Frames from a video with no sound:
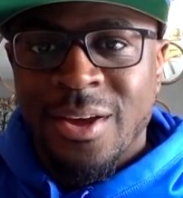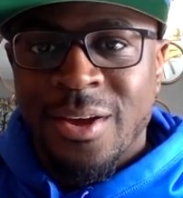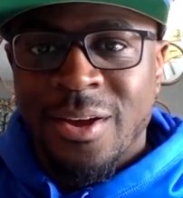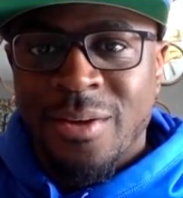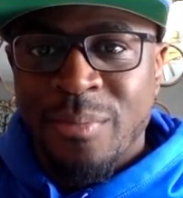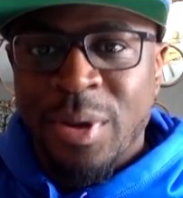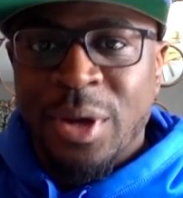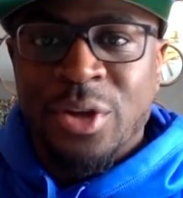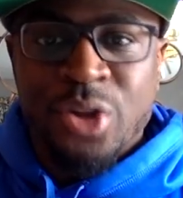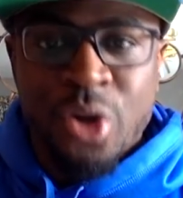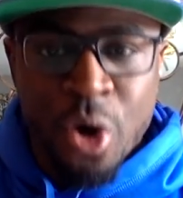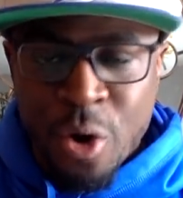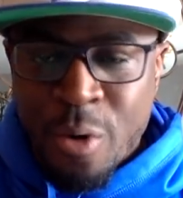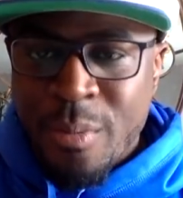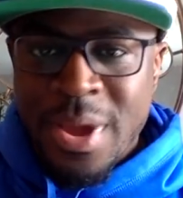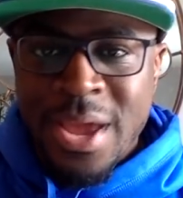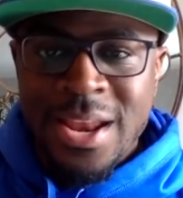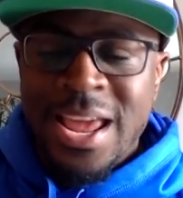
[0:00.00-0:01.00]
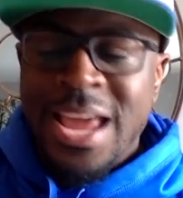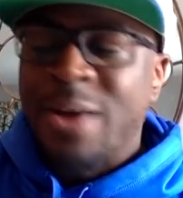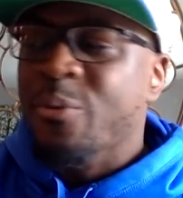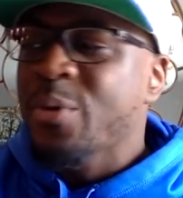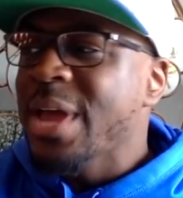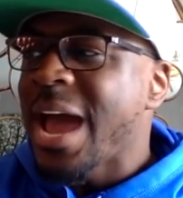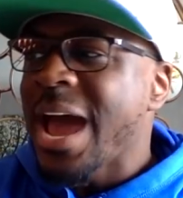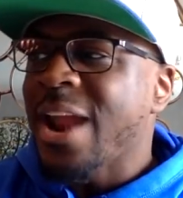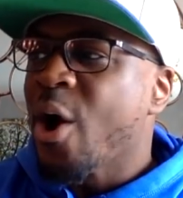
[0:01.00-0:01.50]
McDermott.
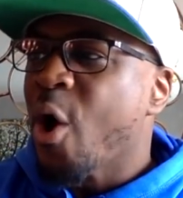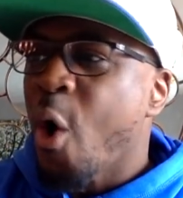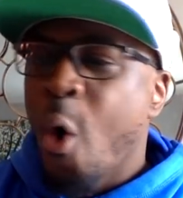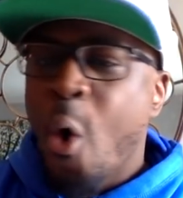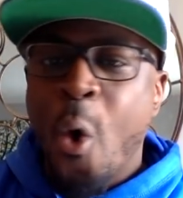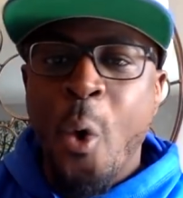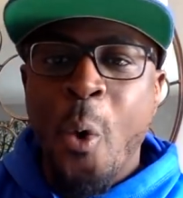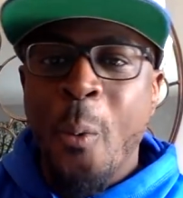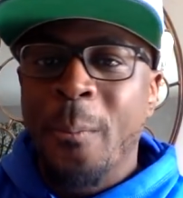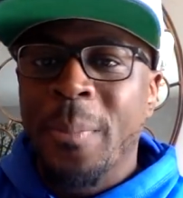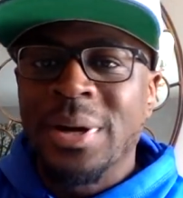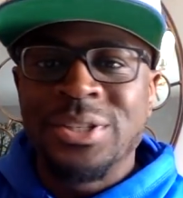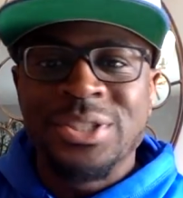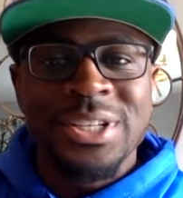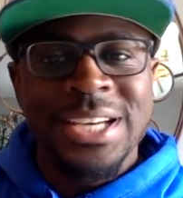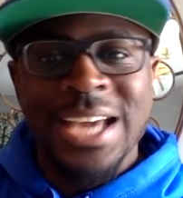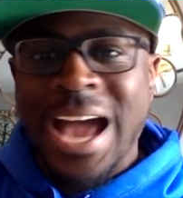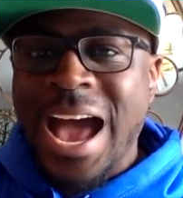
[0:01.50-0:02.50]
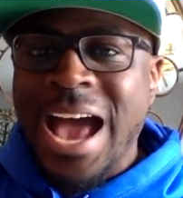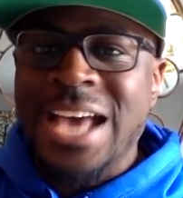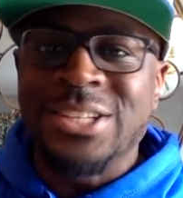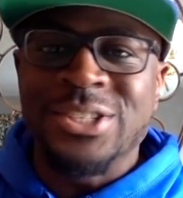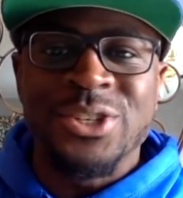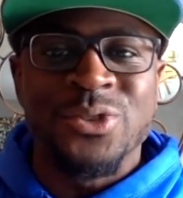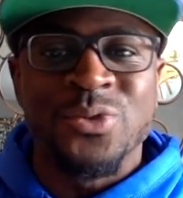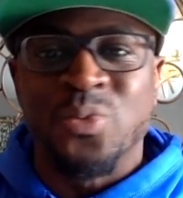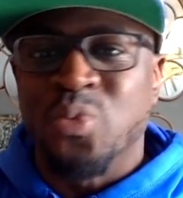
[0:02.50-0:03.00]
We had a whole bunch of guys
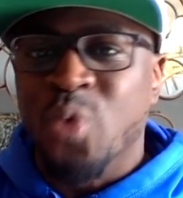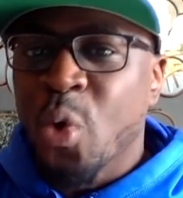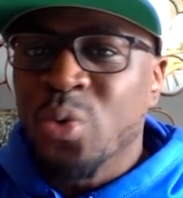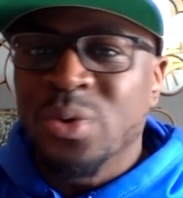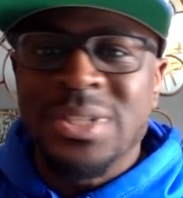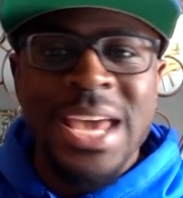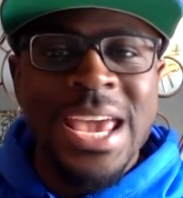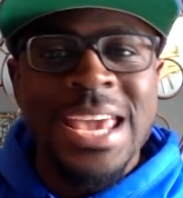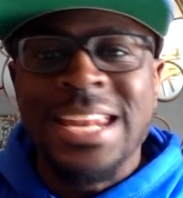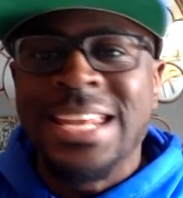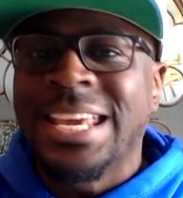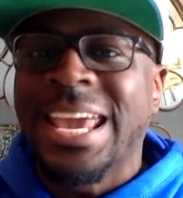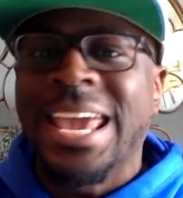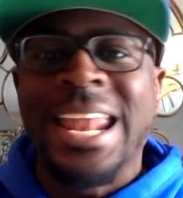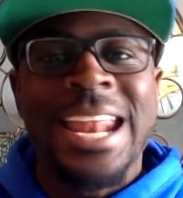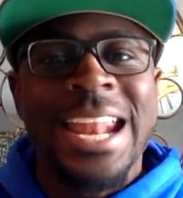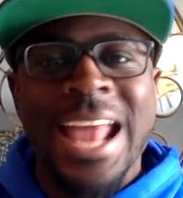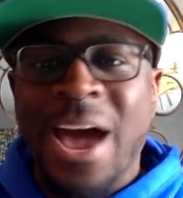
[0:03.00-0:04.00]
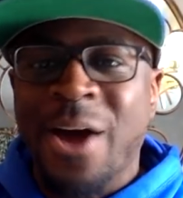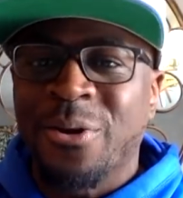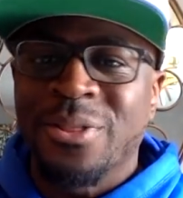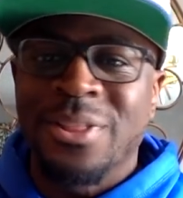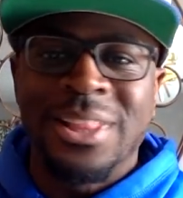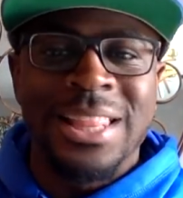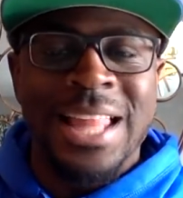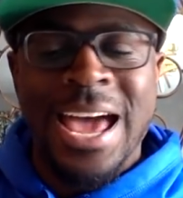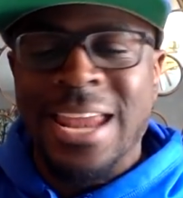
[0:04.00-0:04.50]
just rotating in and out of
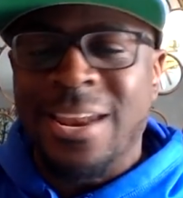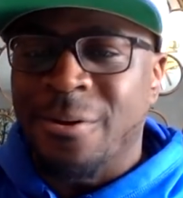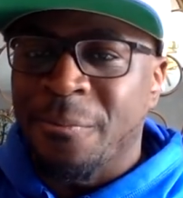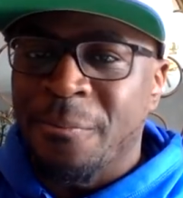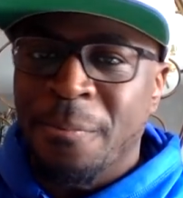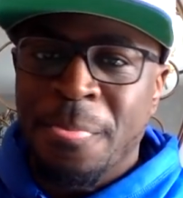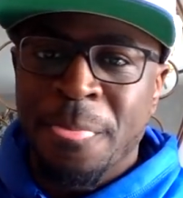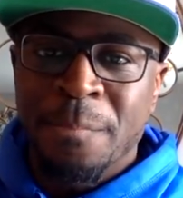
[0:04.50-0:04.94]
the lineup.